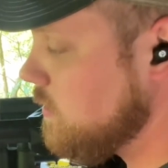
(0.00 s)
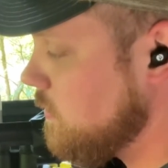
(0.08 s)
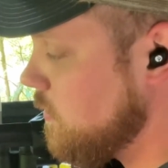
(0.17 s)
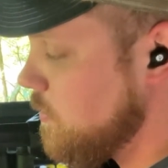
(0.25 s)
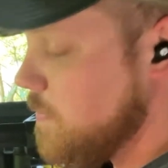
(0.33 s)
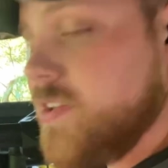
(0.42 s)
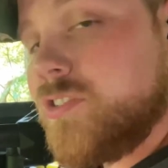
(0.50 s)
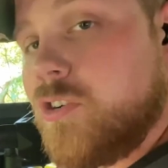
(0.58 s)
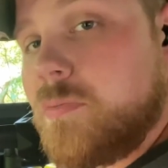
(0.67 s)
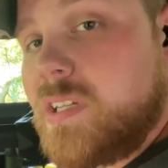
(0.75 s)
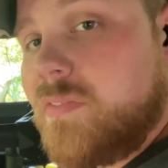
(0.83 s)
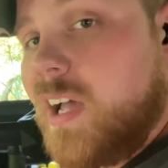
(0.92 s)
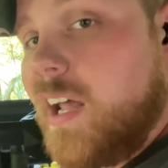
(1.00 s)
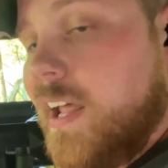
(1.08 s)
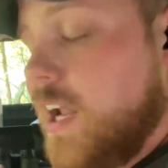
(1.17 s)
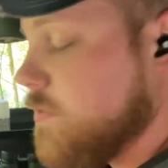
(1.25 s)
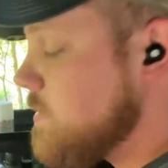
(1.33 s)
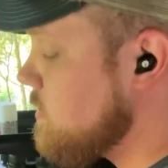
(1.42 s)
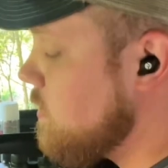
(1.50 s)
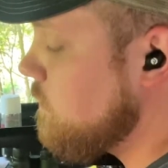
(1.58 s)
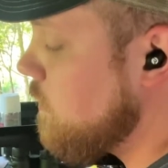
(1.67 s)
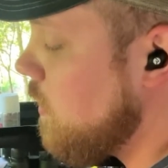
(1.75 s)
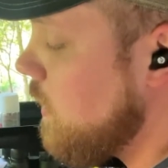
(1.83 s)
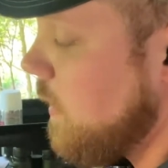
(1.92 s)
They're the best groups I've gotten out of it so
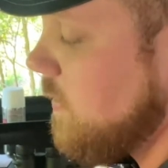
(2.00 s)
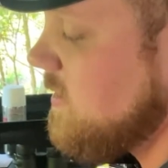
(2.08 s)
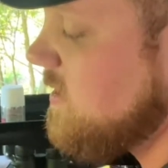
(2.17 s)
far, out of this